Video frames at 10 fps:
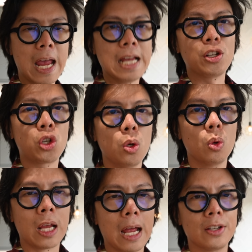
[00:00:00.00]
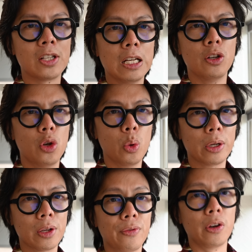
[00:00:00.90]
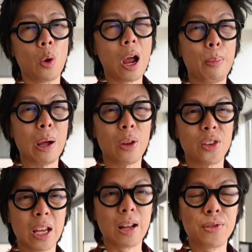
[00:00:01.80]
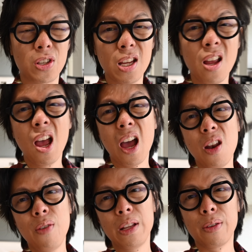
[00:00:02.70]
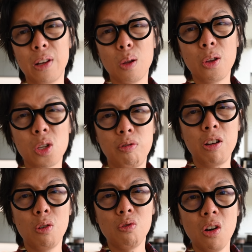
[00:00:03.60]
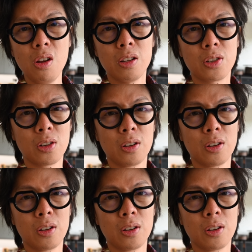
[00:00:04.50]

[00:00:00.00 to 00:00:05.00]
HQ canteen doing this video about the ZFC, and I think the video looks pretty alright.